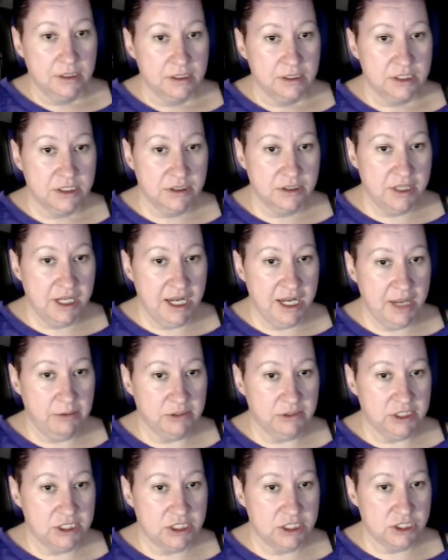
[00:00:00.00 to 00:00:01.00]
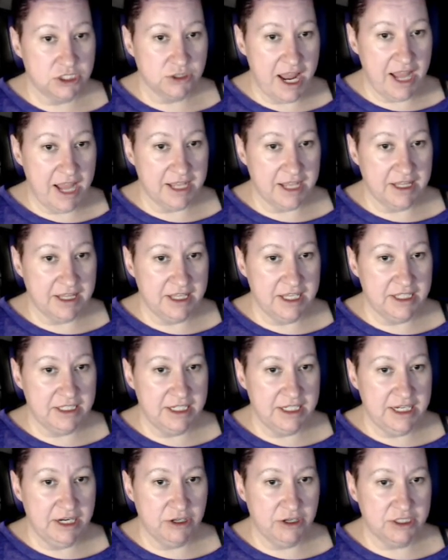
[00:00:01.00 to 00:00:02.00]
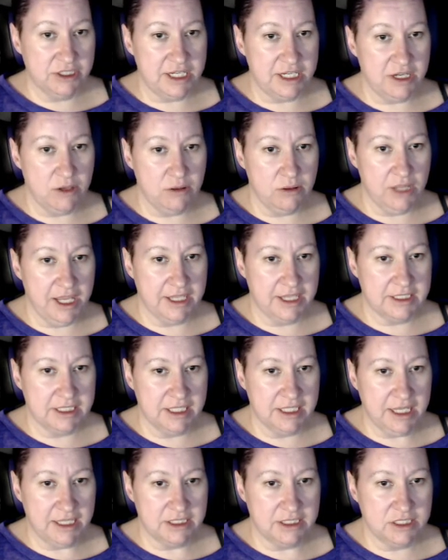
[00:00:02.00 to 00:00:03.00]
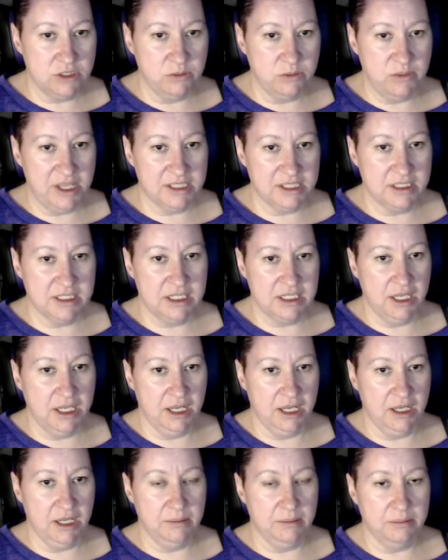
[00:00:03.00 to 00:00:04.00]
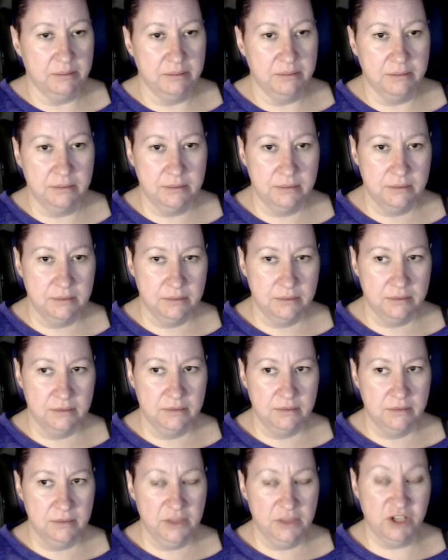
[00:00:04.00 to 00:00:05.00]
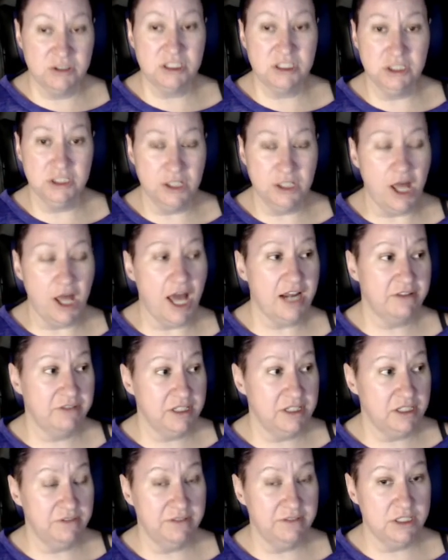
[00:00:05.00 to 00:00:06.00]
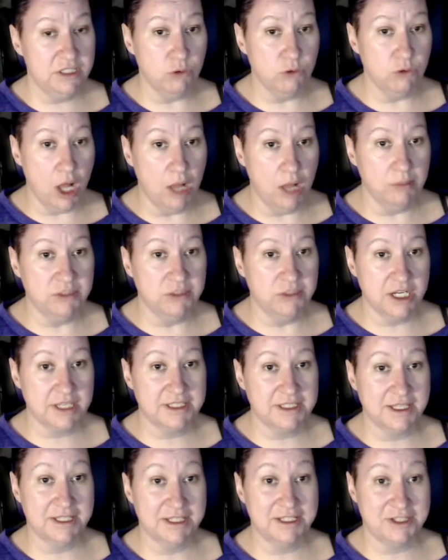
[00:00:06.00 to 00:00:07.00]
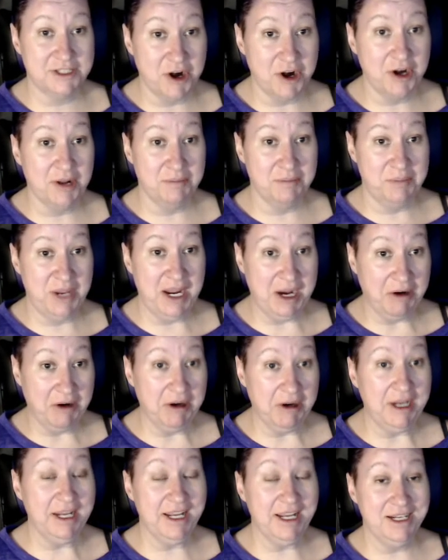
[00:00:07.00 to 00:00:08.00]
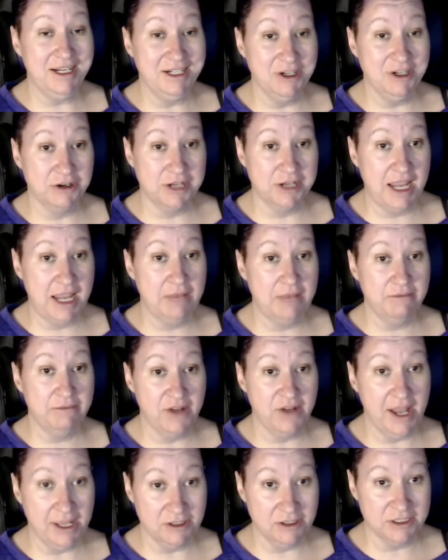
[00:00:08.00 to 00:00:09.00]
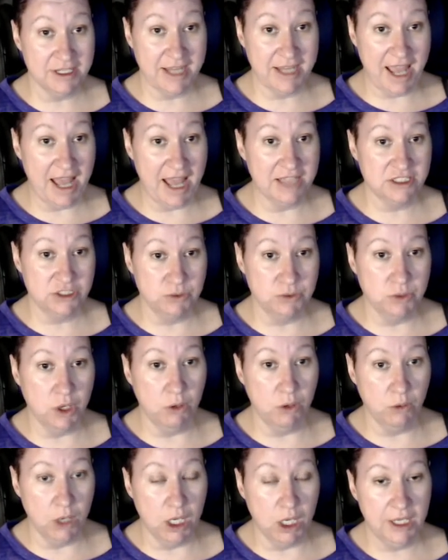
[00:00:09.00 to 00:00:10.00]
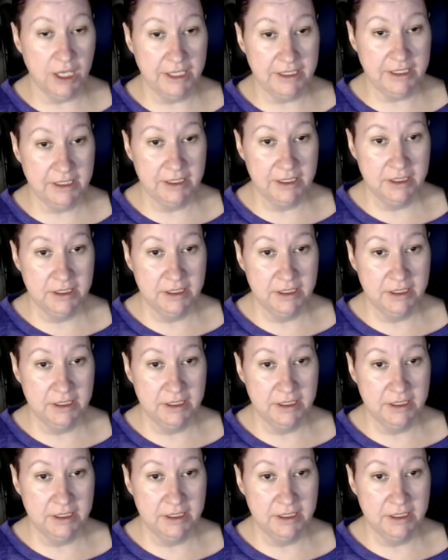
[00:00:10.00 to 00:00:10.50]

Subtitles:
So then I will just drag these in here because I don't like to get too messy. There's a lot of individual objects that start appearing in your game files like as you go on.